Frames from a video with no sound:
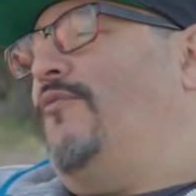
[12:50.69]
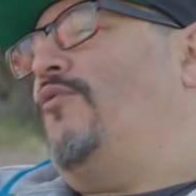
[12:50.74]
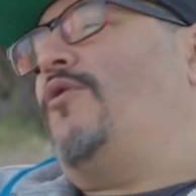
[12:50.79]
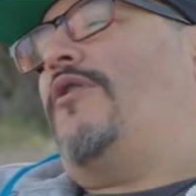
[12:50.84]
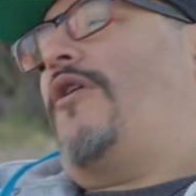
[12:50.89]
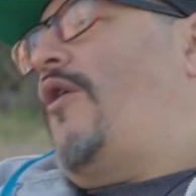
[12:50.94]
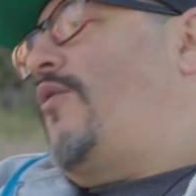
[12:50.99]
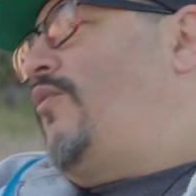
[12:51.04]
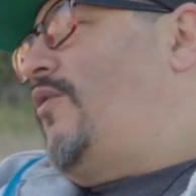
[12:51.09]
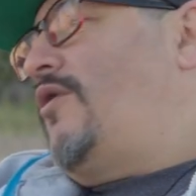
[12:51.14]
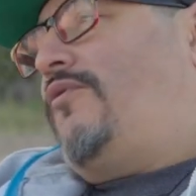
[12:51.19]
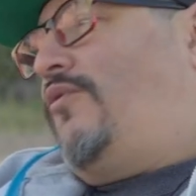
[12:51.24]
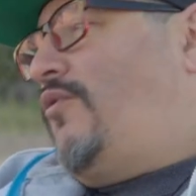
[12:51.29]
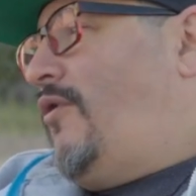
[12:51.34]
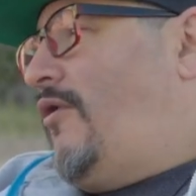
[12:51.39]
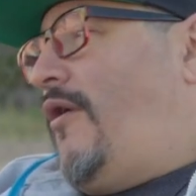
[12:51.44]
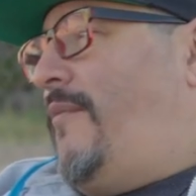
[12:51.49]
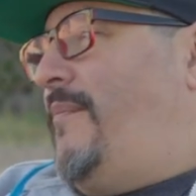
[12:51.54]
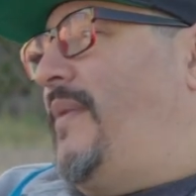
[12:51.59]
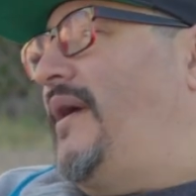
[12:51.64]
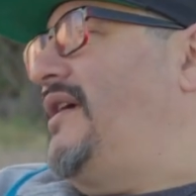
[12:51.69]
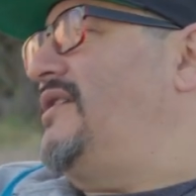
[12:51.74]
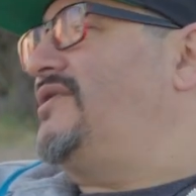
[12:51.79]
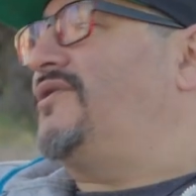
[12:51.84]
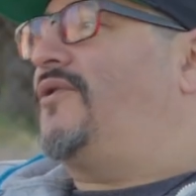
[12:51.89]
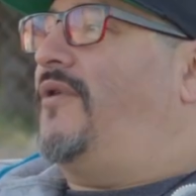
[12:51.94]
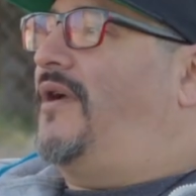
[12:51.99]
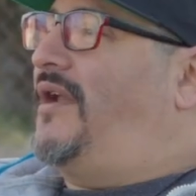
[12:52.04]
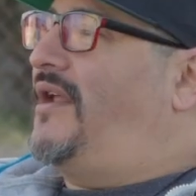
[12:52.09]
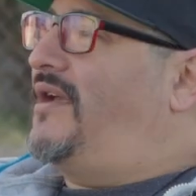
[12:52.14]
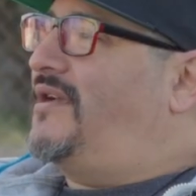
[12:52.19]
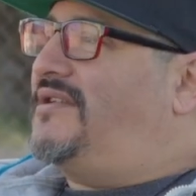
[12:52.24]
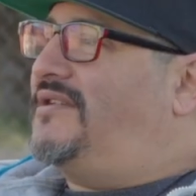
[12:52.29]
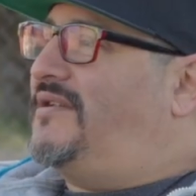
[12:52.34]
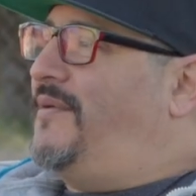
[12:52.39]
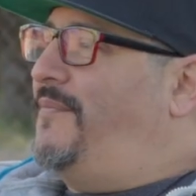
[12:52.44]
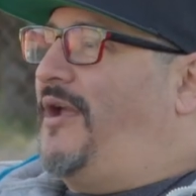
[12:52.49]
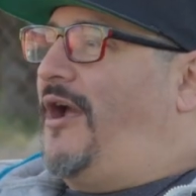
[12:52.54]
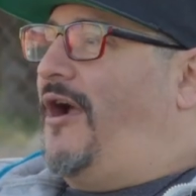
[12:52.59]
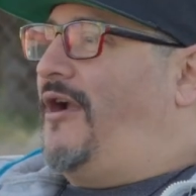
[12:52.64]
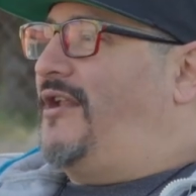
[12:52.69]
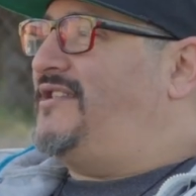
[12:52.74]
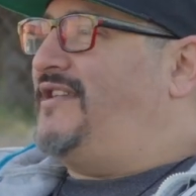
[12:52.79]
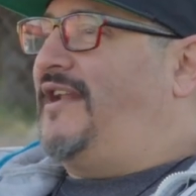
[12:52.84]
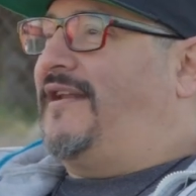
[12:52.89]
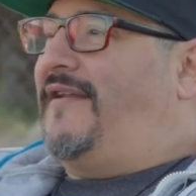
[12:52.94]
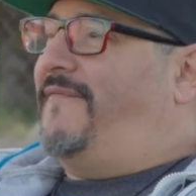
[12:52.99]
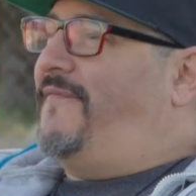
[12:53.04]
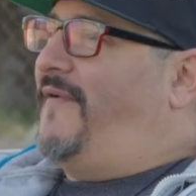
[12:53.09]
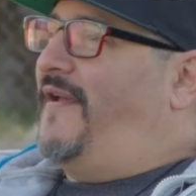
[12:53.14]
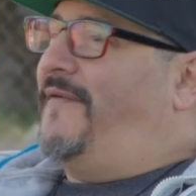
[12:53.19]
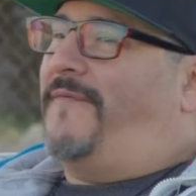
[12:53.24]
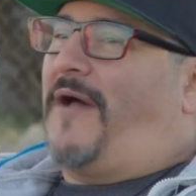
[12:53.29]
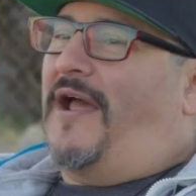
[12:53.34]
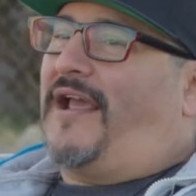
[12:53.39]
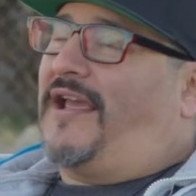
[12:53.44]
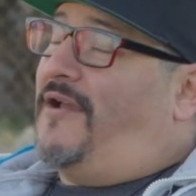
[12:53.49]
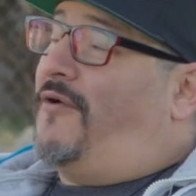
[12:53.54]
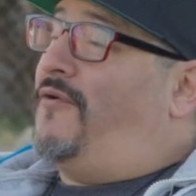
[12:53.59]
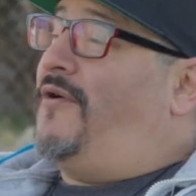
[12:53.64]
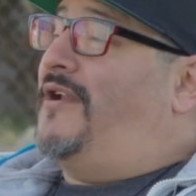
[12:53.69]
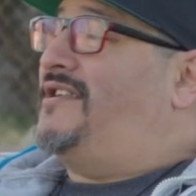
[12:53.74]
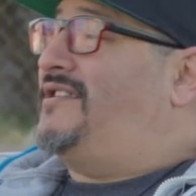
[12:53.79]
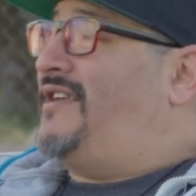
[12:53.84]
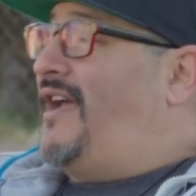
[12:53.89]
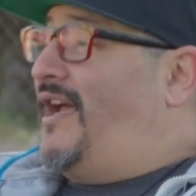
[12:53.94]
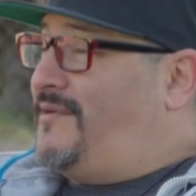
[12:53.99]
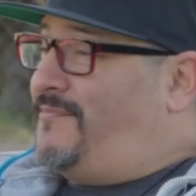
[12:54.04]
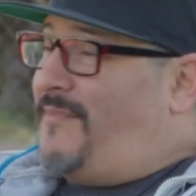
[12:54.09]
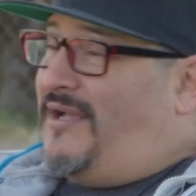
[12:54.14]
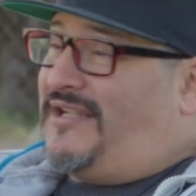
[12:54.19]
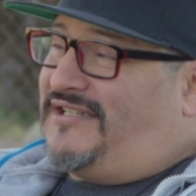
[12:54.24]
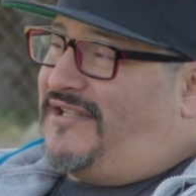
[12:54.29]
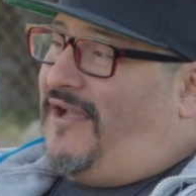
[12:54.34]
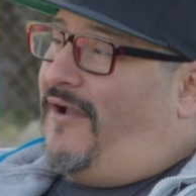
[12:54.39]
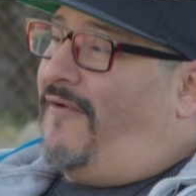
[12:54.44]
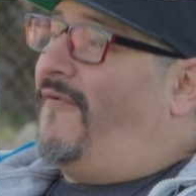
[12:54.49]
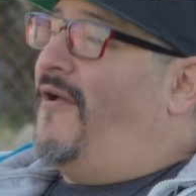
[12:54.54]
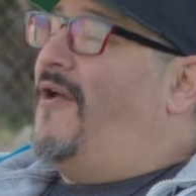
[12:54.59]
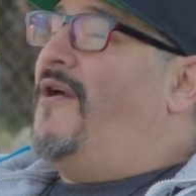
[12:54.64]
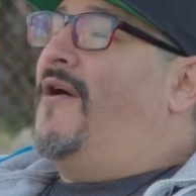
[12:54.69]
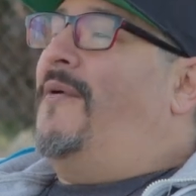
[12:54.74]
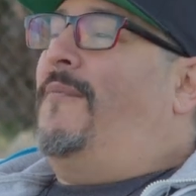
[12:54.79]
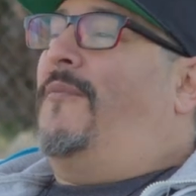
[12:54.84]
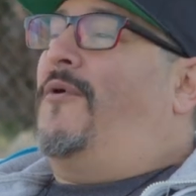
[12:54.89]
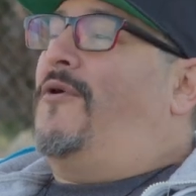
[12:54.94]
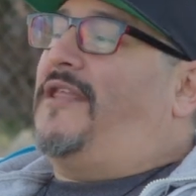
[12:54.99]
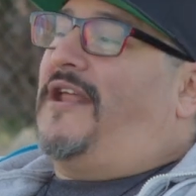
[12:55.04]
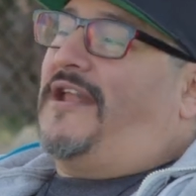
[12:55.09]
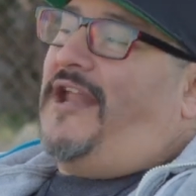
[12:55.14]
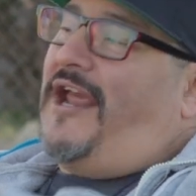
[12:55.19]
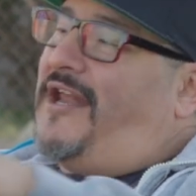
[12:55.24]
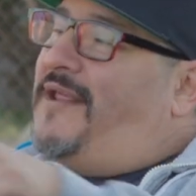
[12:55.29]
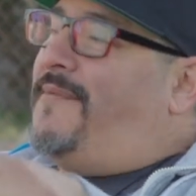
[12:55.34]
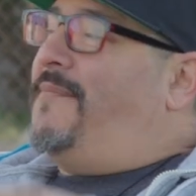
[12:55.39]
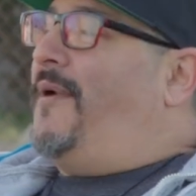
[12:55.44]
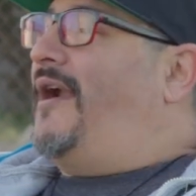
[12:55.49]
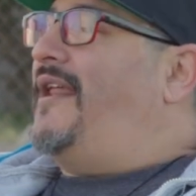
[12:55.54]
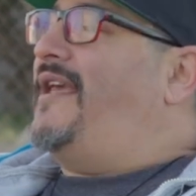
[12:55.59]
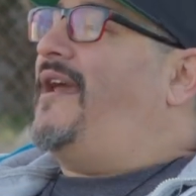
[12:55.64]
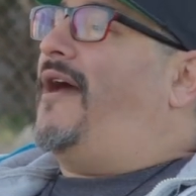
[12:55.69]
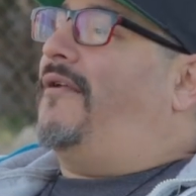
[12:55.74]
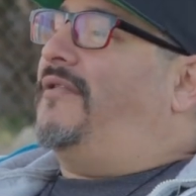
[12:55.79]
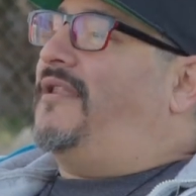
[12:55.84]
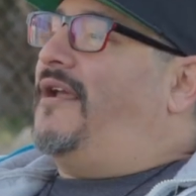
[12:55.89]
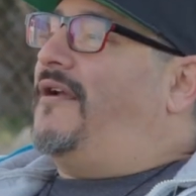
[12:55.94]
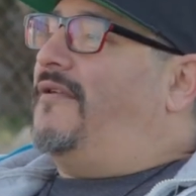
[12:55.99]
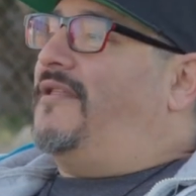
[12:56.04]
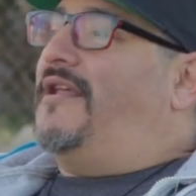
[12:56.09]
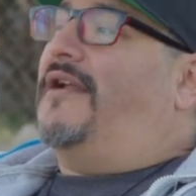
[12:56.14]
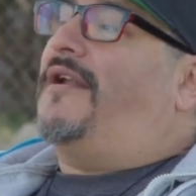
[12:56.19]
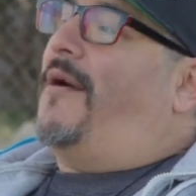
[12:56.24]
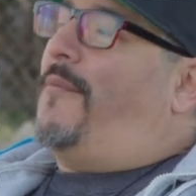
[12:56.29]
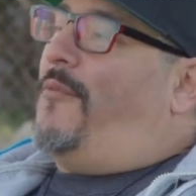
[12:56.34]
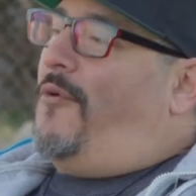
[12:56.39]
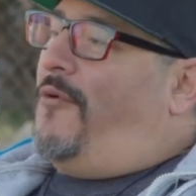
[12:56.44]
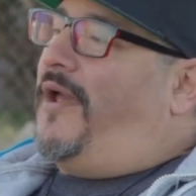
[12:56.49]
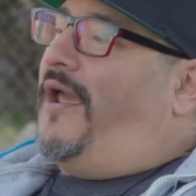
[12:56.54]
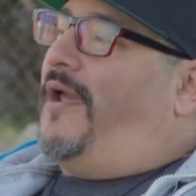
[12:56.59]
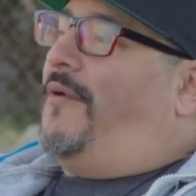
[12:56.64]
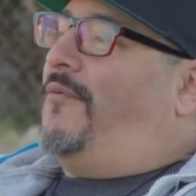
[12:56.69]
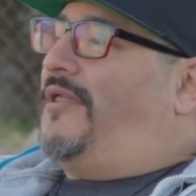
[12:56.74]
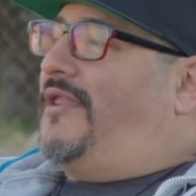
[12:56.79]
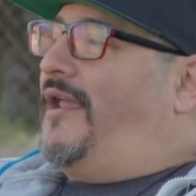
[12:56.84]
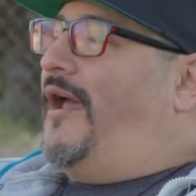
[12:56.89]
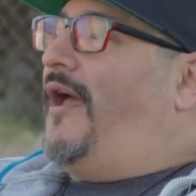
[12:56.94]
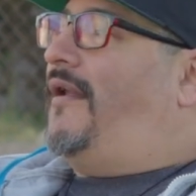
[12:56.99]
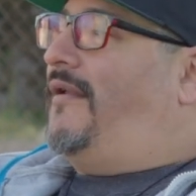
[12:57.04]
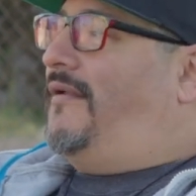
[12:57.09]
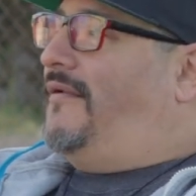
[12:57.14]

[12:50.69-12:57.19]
We're our biggest critics, to be honest. And if I can criticize myself more than anybody out there, then I'm okay with that.